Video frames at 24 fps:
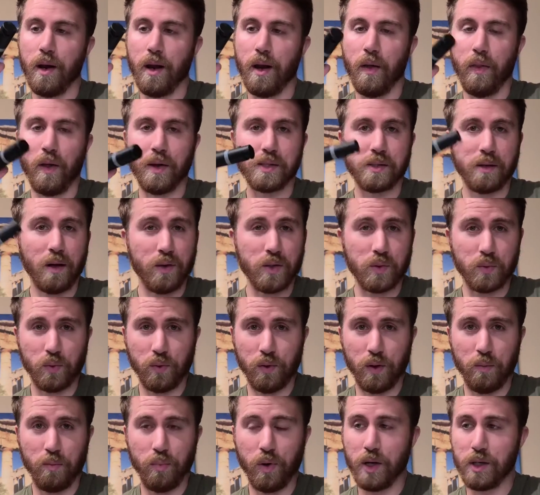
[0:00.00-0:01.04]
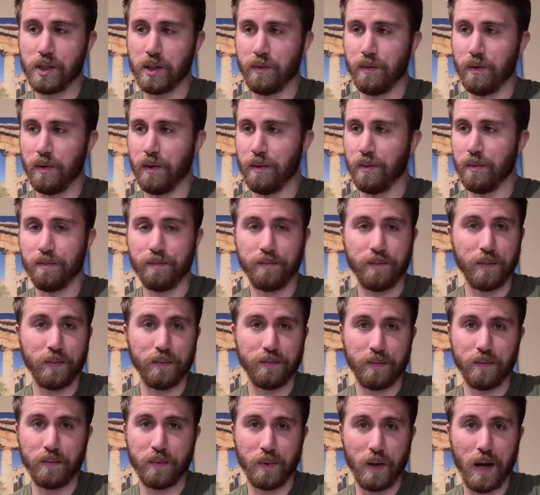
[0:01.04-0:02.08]
Now that sounds really impressive and
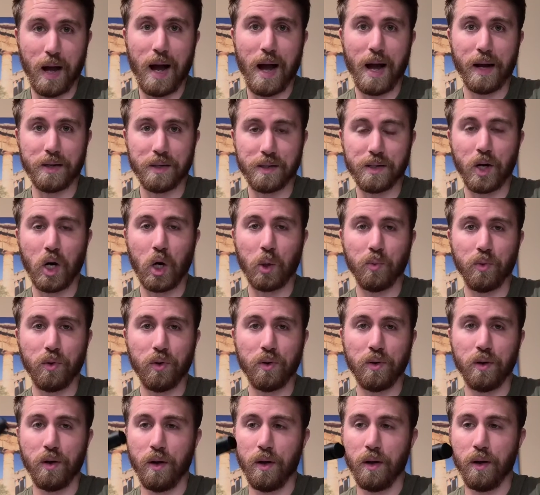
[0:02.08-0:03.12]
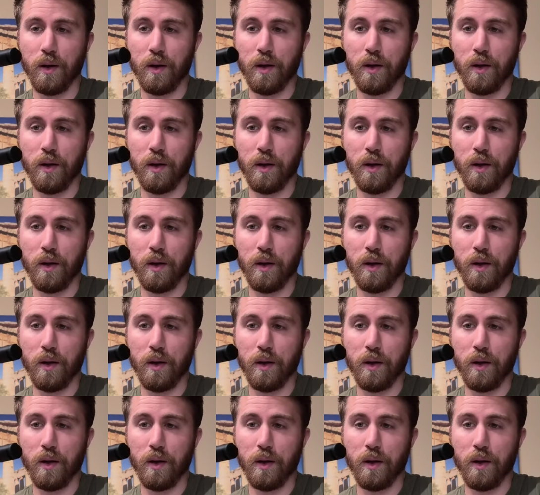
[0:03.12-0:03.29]
hot and terrible.